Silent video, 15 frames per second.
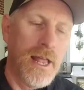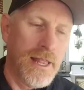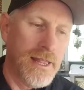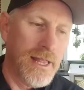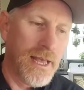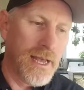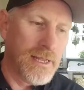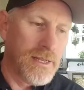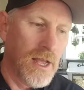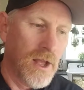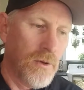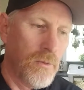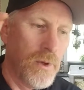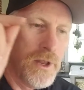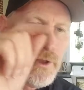that
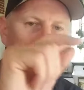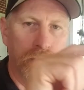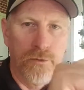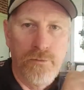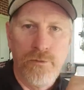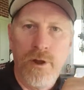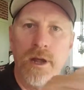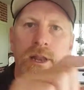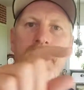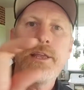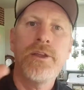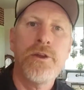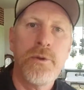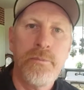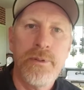when you're running
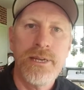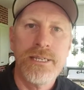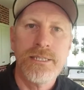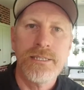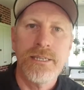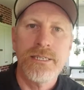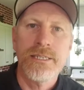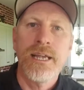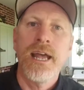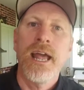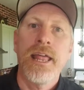your business